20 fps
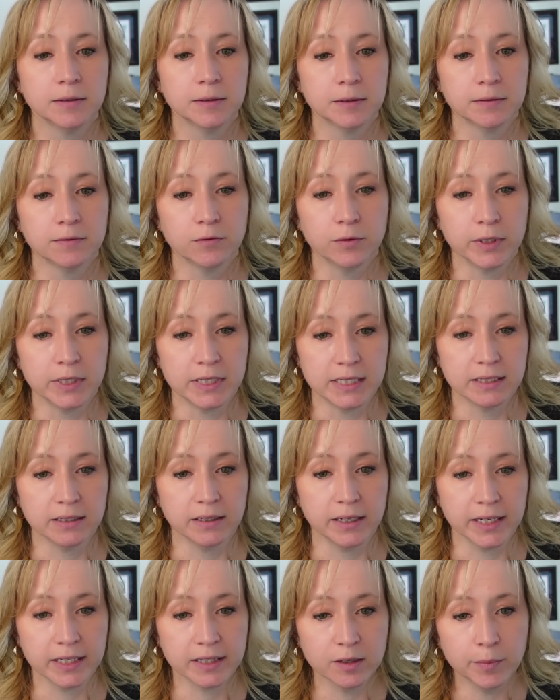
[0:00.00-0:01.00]
If we
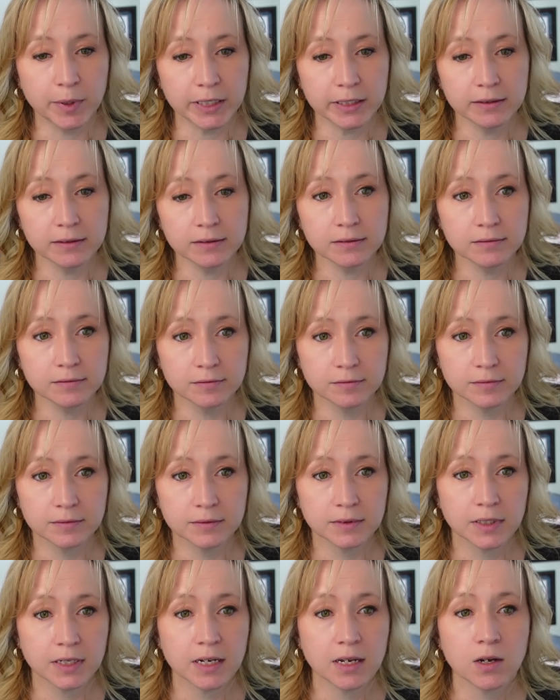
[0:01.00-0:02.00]
select the button,
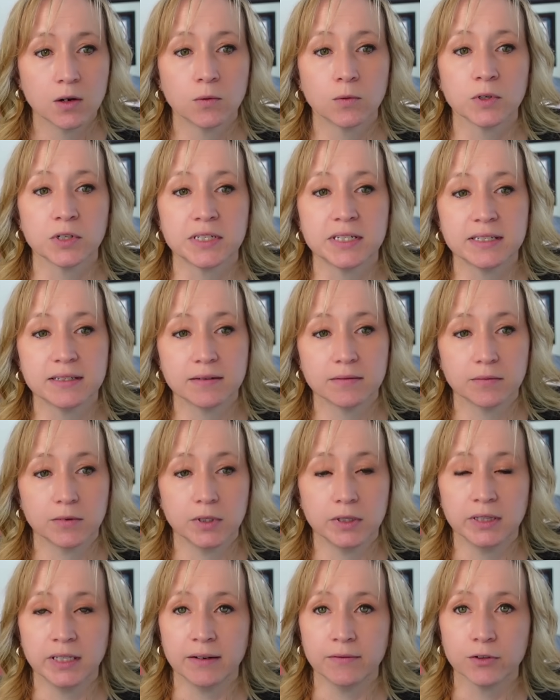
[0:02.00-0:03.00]
we're
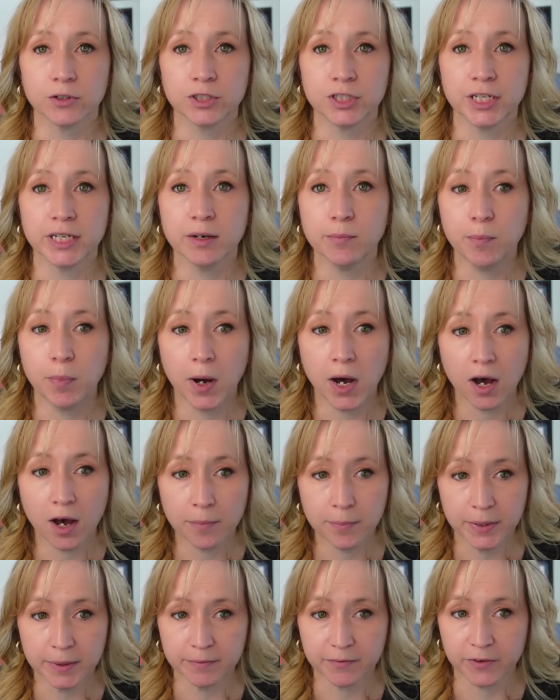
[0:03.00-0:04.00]
leveraging a
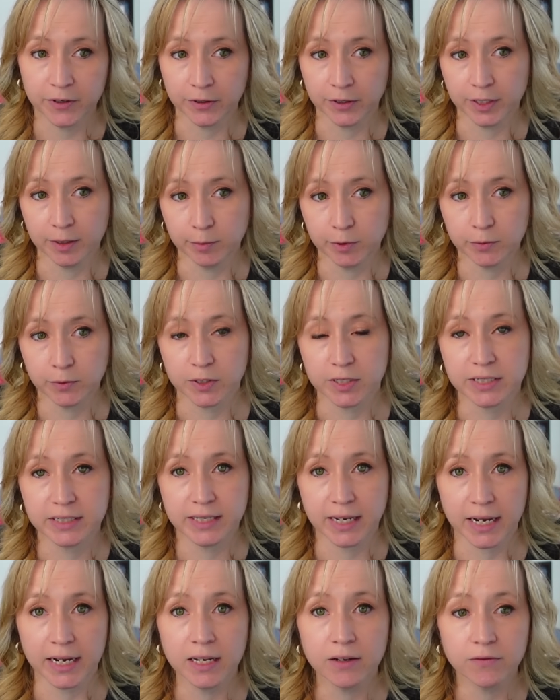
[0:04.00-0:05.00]
pop-up variable. We're
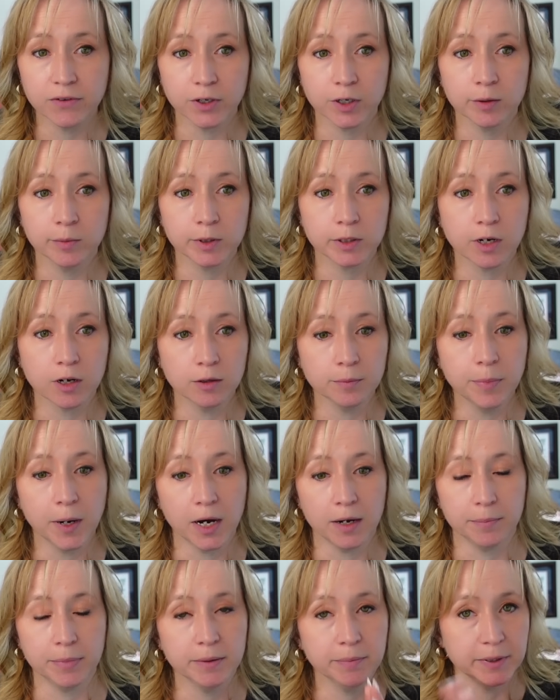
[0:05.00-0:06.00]
setting a variable called
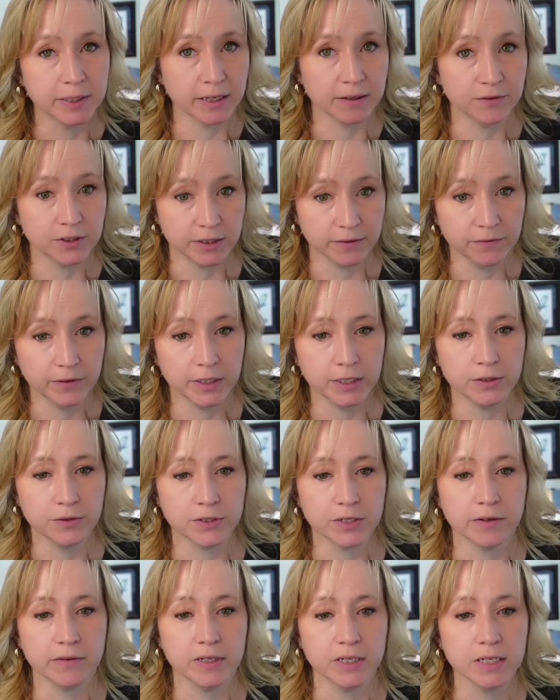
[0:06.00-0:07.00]
pop-up, and I've done videos
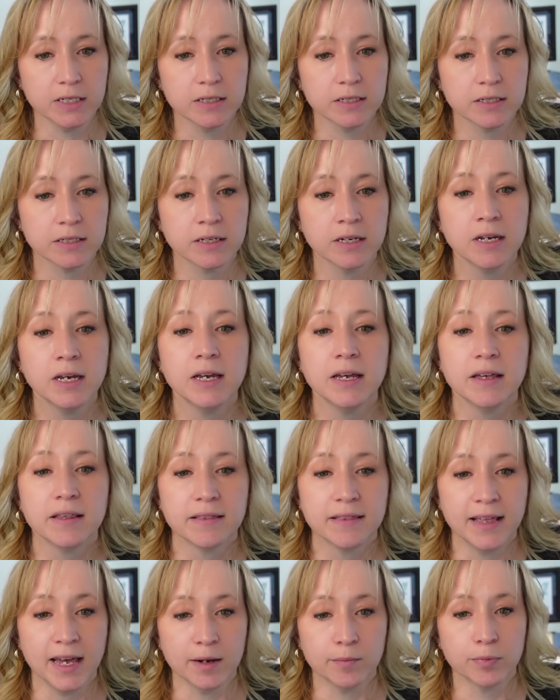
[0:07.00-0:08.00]
on this.
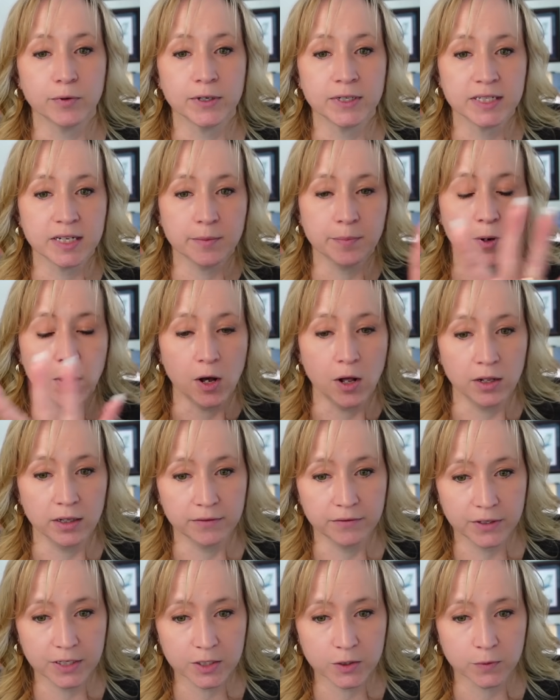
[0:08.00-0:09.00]
That brings up all of
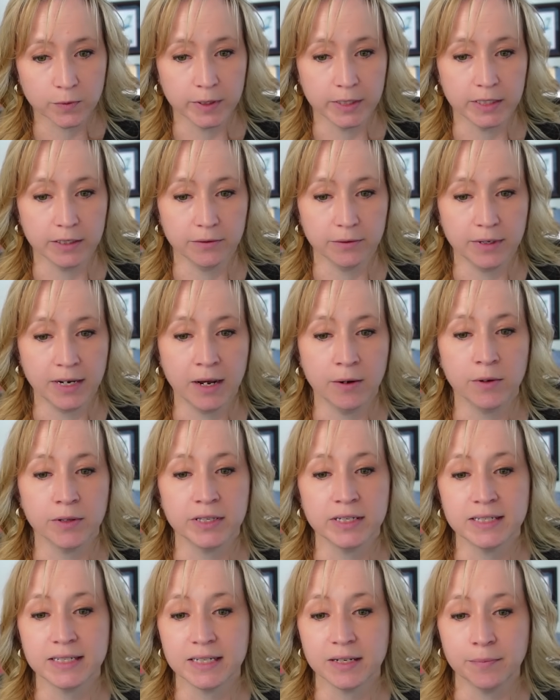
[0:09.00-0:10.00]
this window. Now on
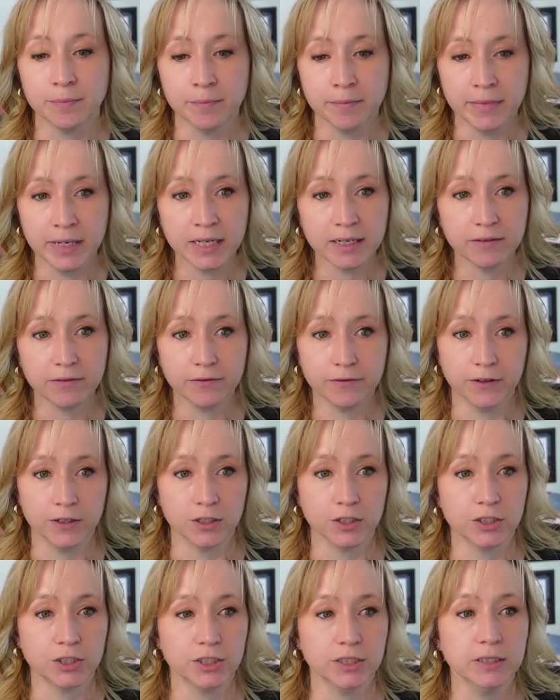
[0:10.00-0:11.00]
the submit
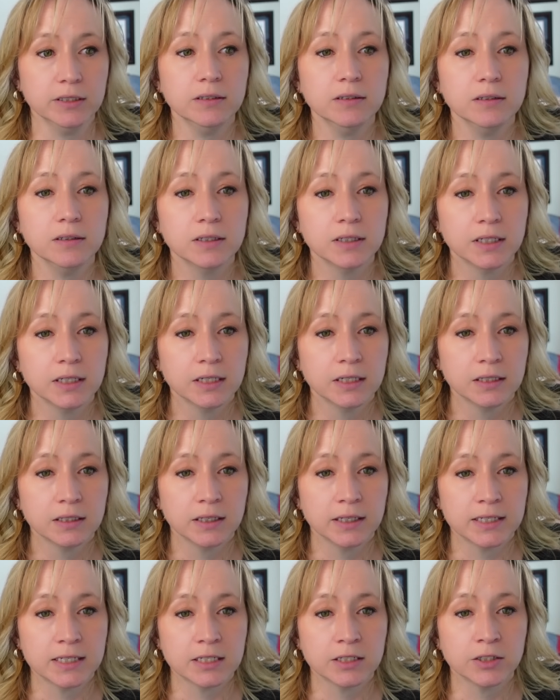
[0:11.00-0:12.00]
function,
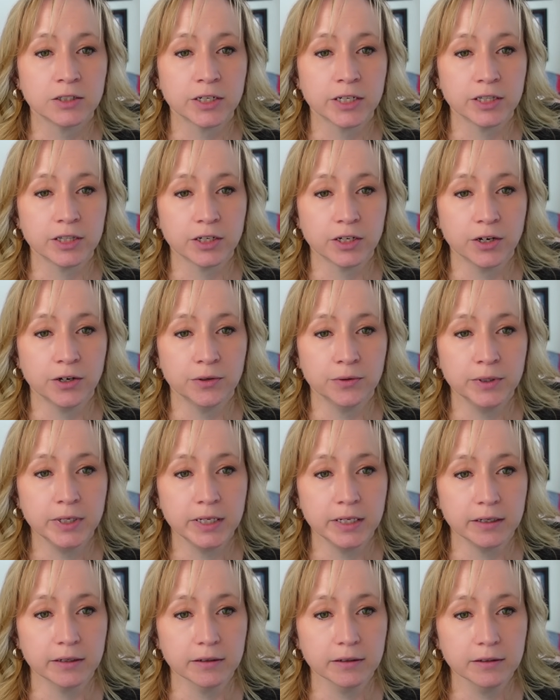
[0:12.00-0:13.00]
let's look at the code
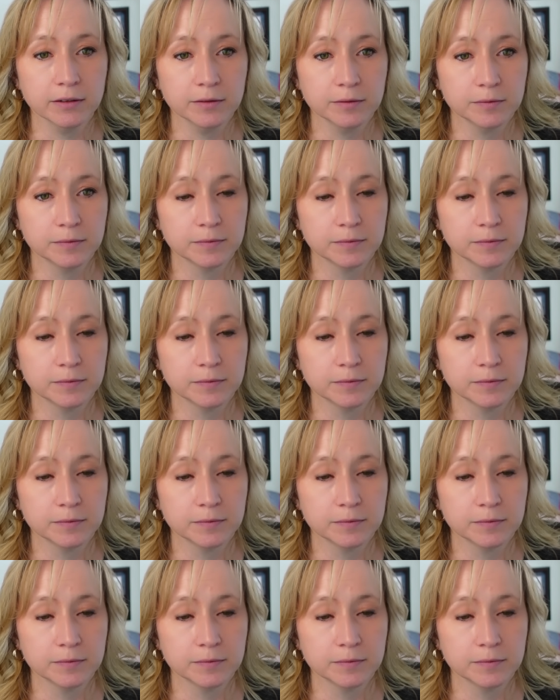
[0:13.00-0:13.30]
here.